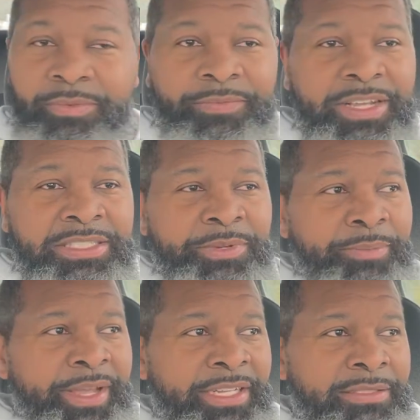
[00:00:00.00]

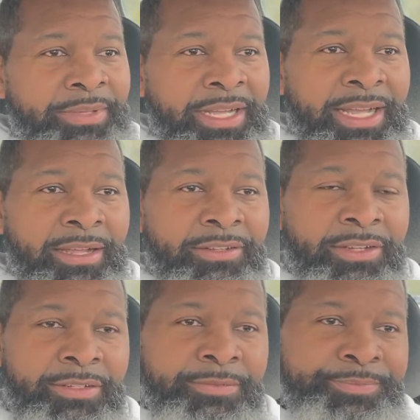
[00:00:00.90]
Facebook page about how, you
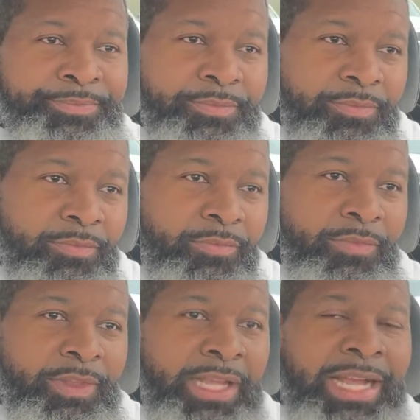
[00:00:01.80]
know,
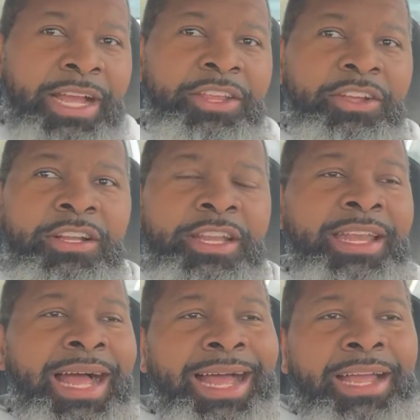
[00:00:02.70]
like how are you going to
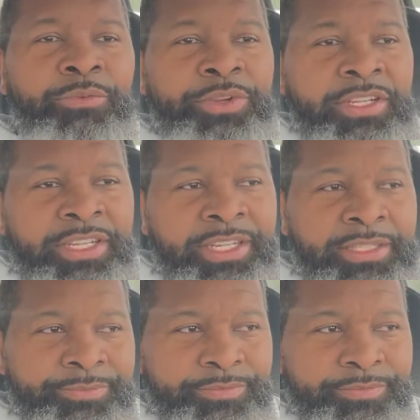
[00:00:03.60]
not really